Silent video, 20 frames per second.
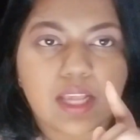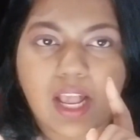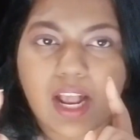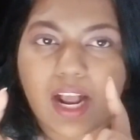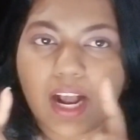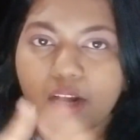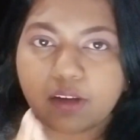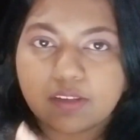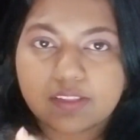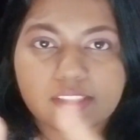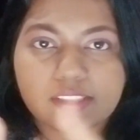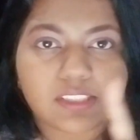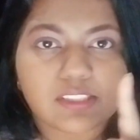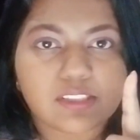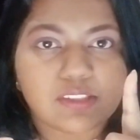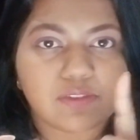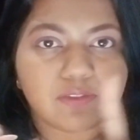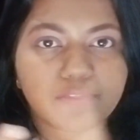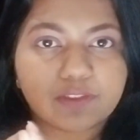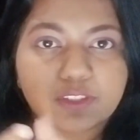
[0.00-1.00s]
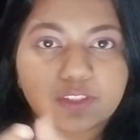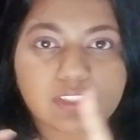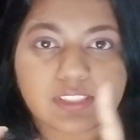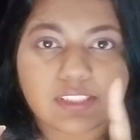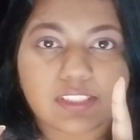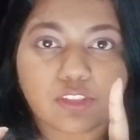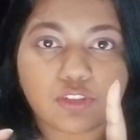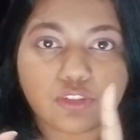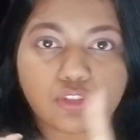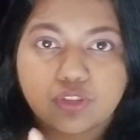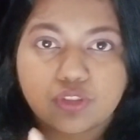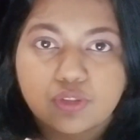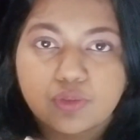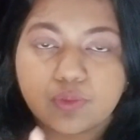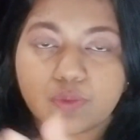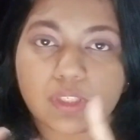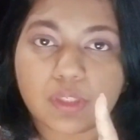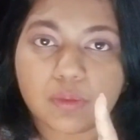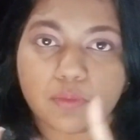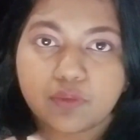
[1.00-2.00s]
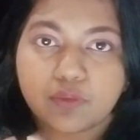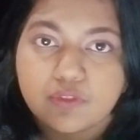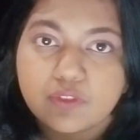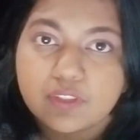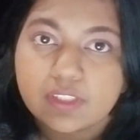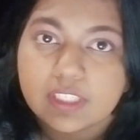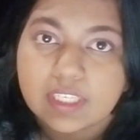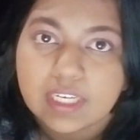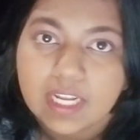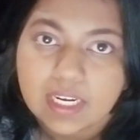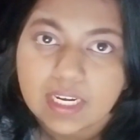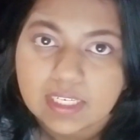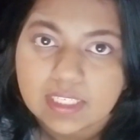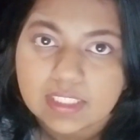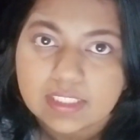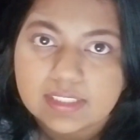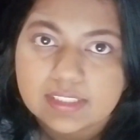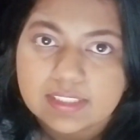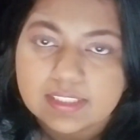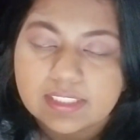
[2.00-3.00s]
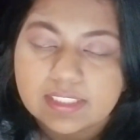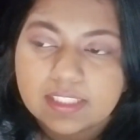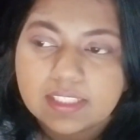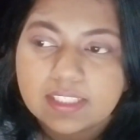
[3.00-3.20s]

Housing is the first thing you should do when you move to the Netherlands.